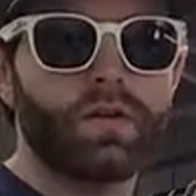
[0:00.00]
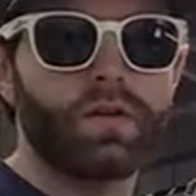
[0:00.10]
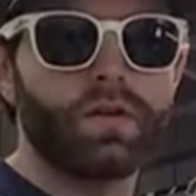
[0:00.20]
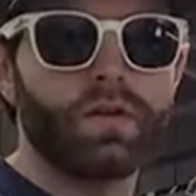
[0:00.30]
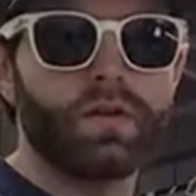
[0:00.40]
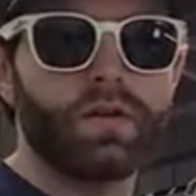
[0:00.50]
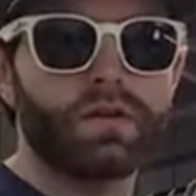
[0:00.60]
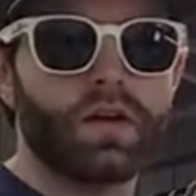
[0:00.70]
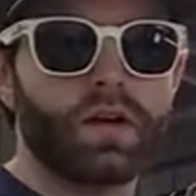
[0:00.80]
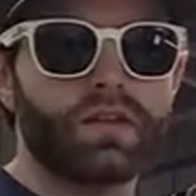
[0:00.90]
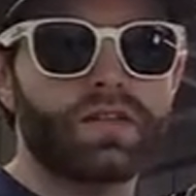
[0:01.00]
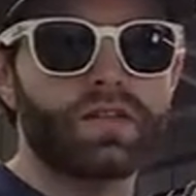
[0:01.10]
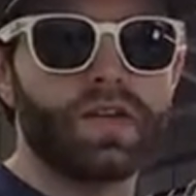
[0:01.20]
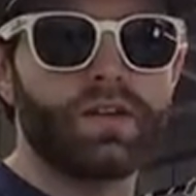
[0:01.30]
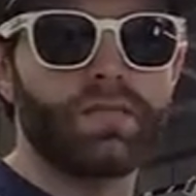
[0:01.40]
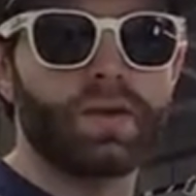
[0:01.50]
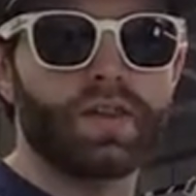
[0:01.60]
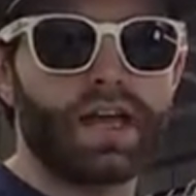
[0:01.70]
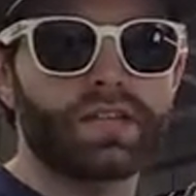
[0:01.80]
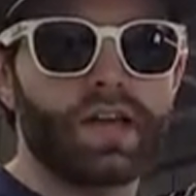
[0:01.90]
So,
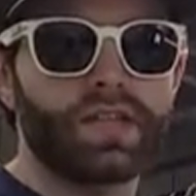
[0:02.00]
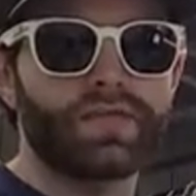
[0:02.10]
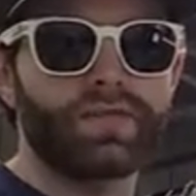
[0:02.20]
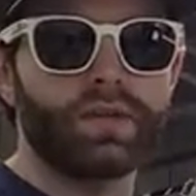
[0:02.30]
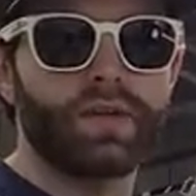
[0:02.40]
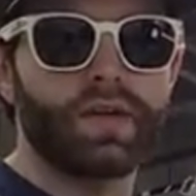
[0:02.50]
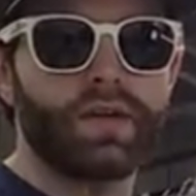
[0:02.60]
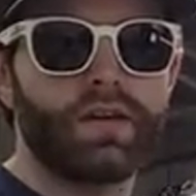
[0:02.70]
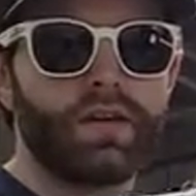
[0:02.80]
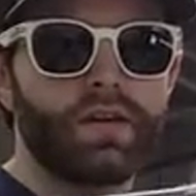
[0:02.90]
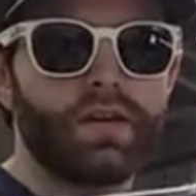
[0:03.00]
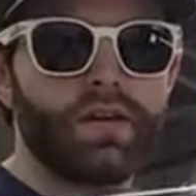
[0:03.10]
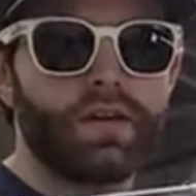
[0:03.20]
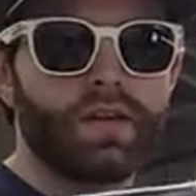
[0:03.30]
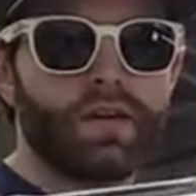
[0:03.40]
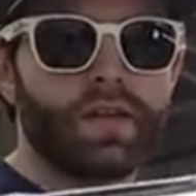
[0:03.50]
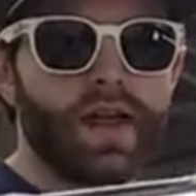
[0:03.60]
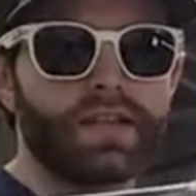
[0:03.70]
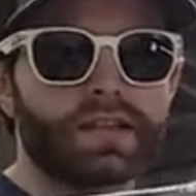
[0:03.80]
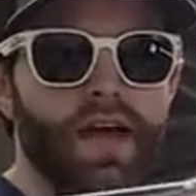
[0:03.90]
it's hard to see, but that side is
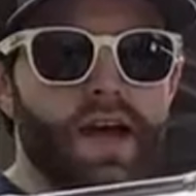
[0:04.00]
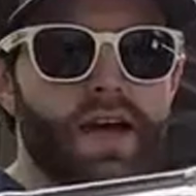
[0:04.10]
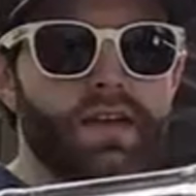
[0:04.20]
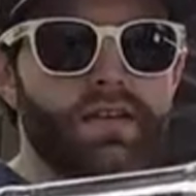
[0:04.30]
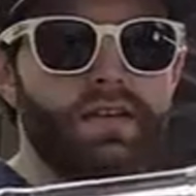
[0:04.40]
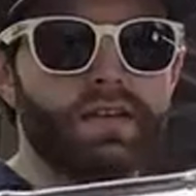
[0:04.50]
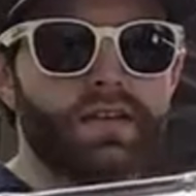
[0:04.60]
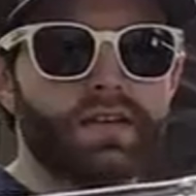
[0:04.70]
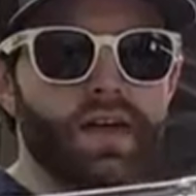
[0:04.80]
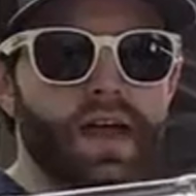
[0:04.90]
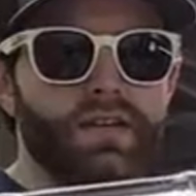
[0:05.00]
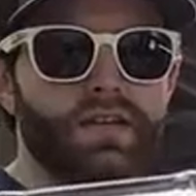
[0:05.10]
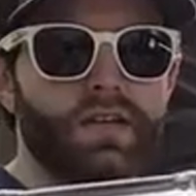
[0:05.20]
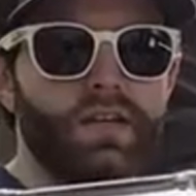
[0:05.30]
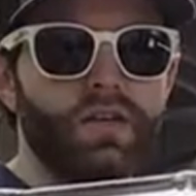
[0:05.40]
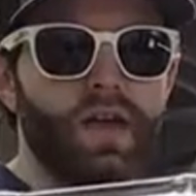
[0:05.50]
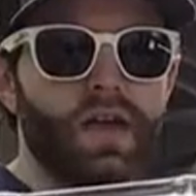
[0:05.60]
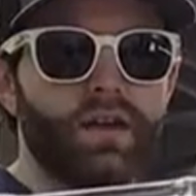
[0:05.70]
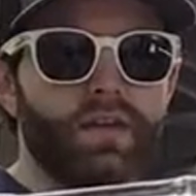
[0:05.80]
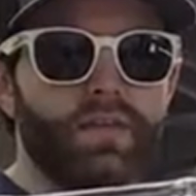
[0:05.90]
fluid. That side
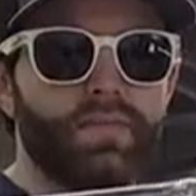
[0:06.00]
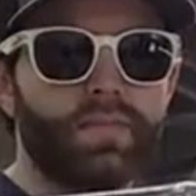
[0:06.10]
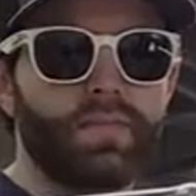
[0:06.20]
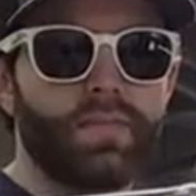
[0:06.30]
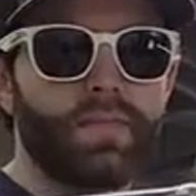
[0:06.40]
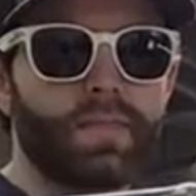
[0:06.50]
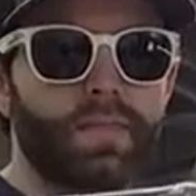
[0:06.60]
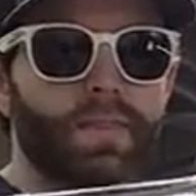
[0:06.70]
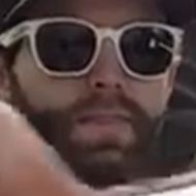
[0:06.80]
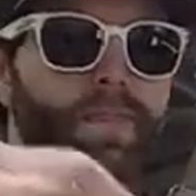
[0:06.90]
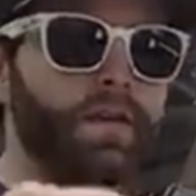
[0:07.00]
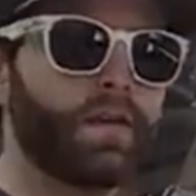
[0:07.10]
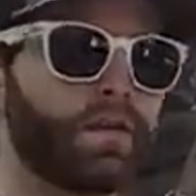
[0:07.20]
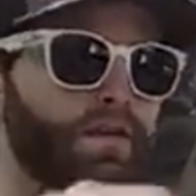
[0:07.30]
still has an acute angle.